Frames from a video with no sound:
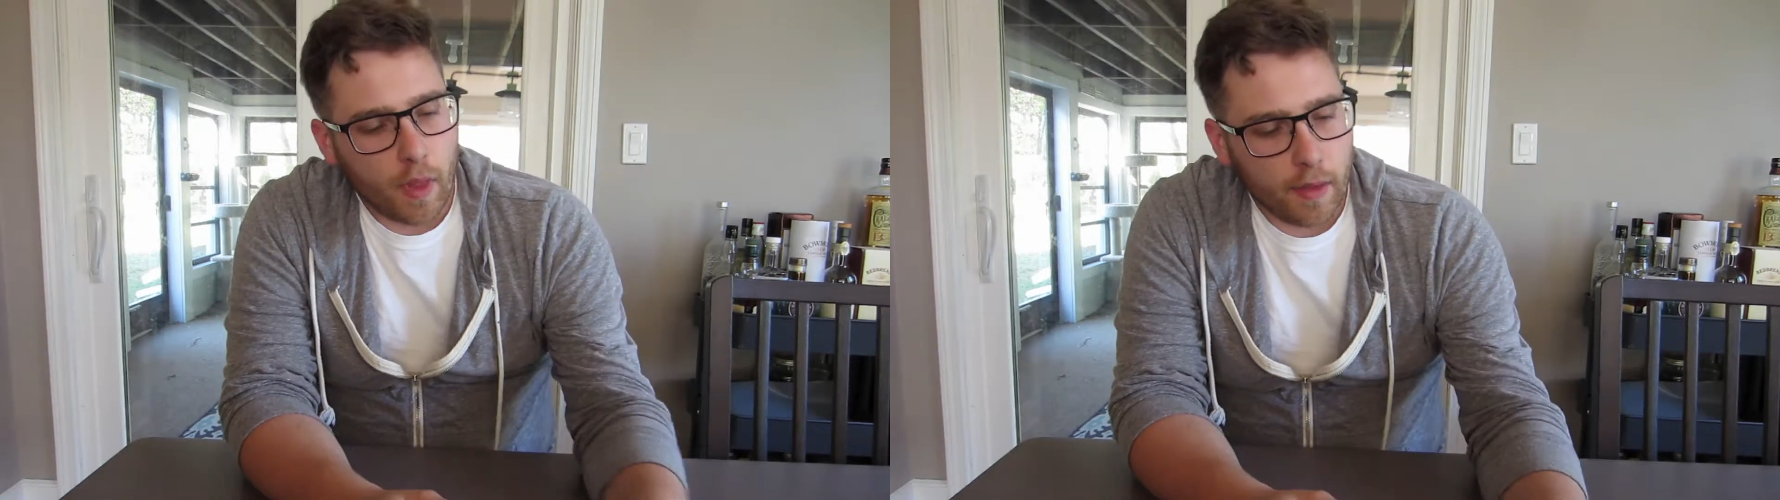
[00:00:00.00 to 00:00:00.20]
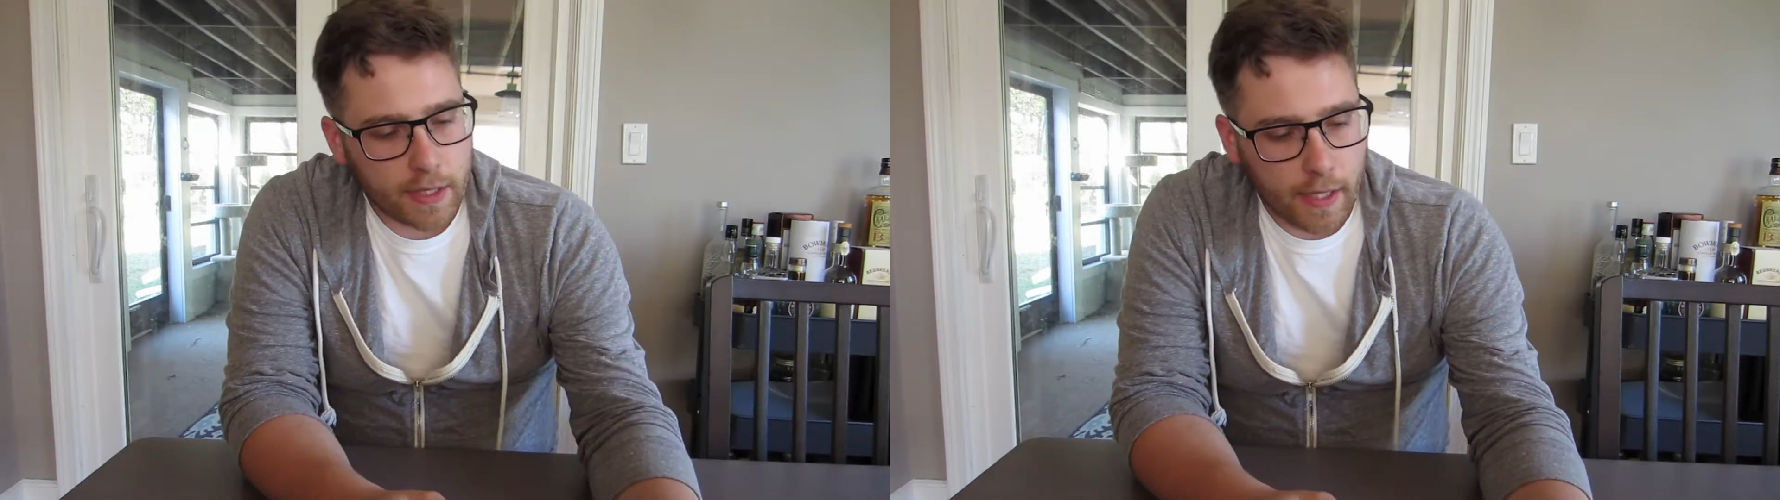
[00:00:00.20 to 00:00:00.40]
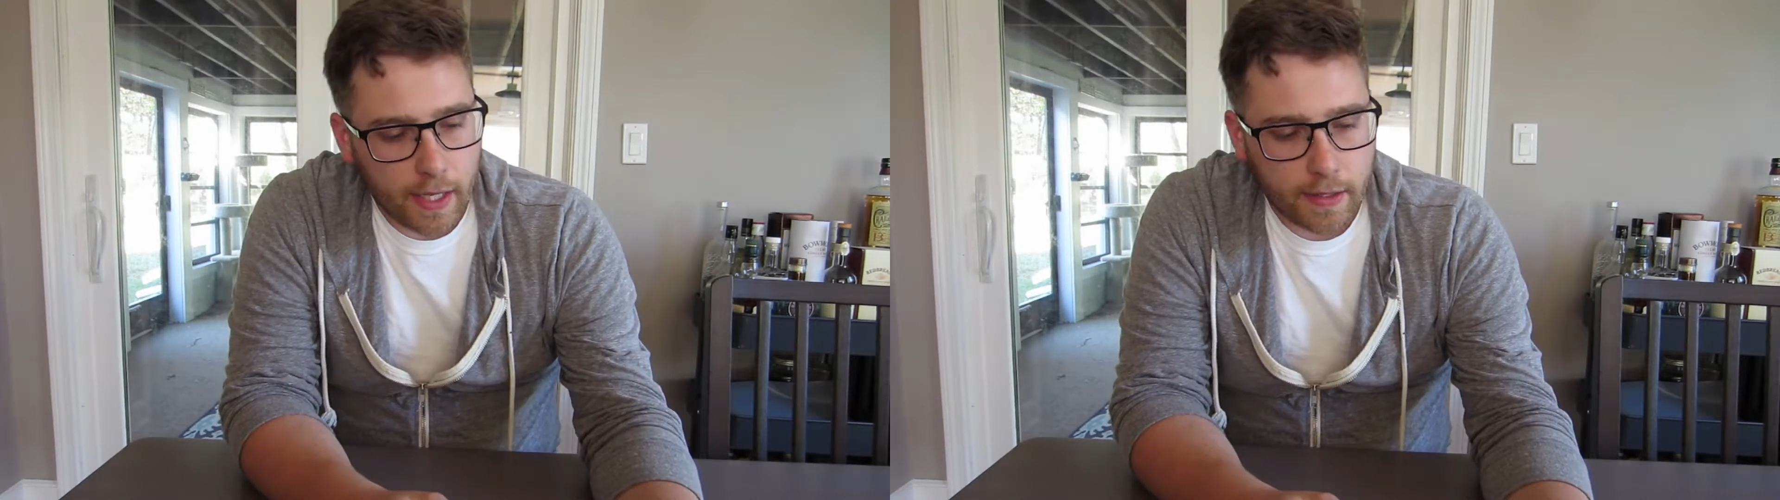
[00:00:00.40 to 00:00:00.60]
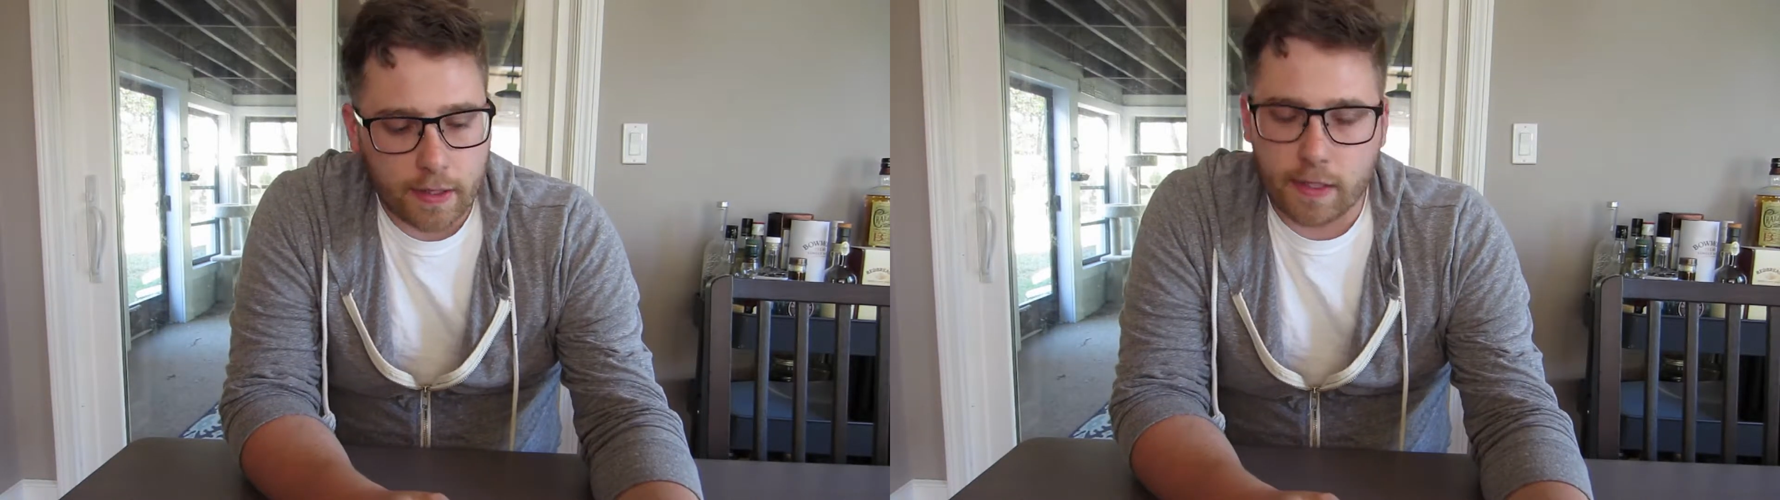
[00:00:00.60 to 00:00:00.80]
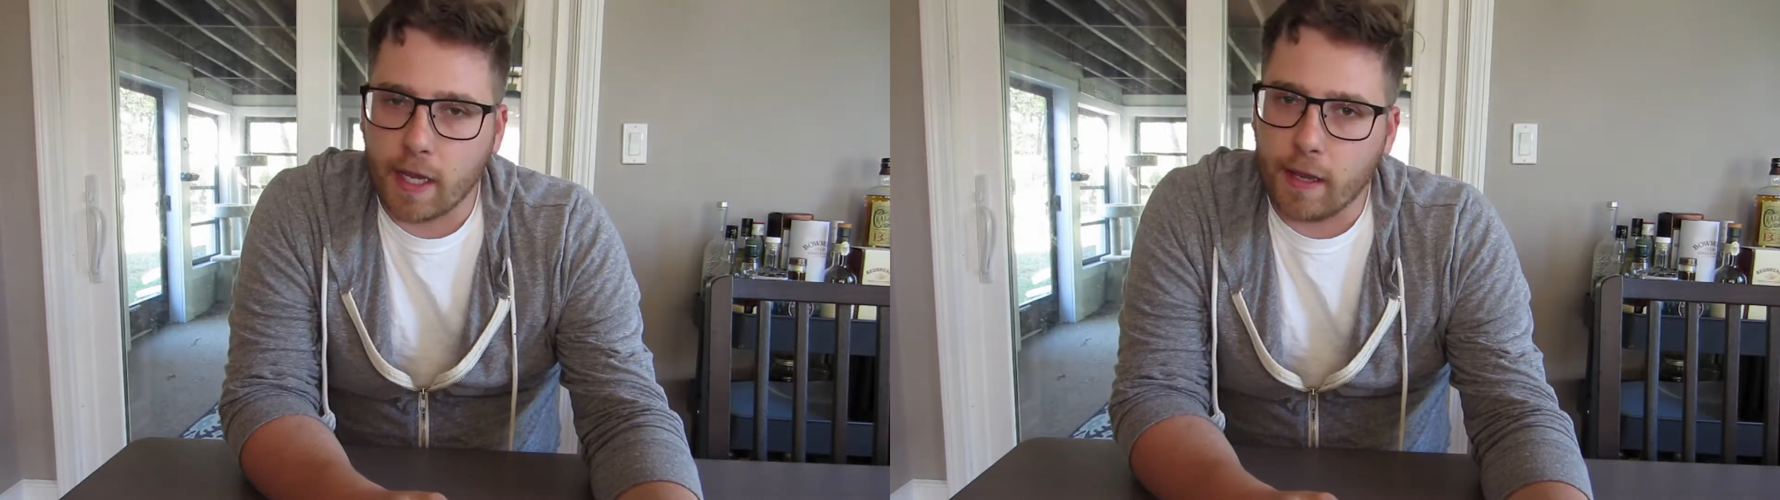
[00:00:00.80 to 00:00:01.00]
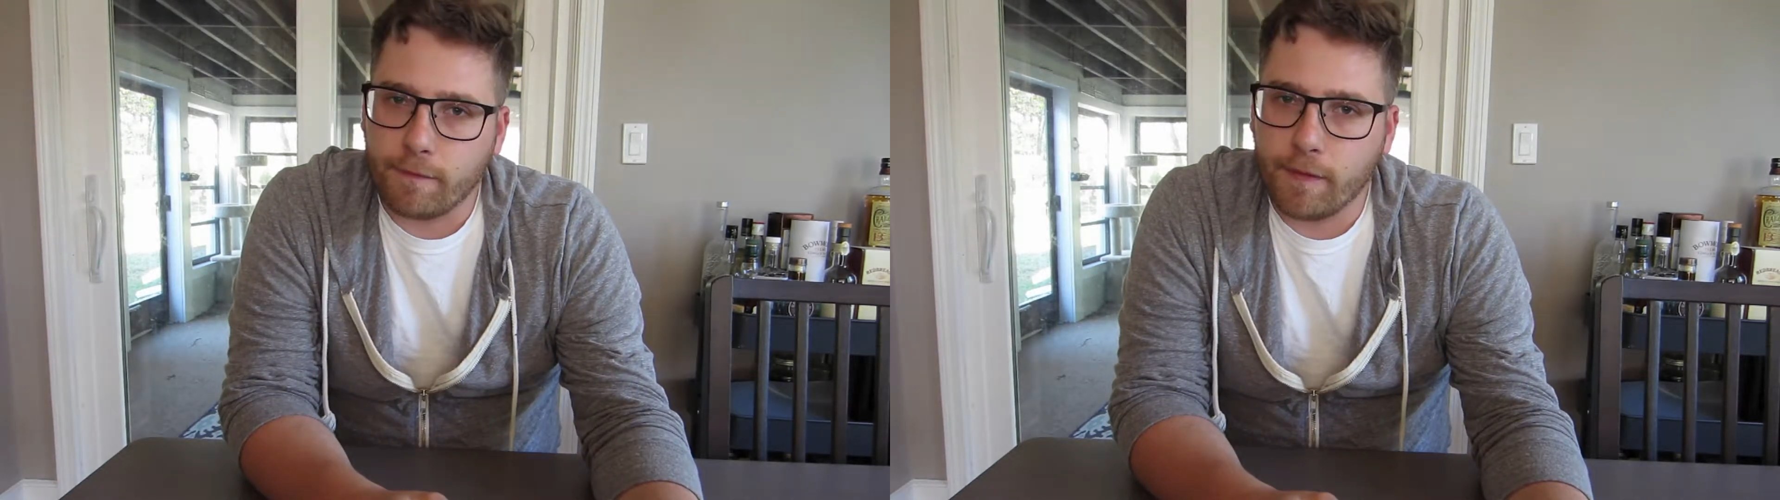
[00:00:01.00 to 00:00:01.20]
This lens is a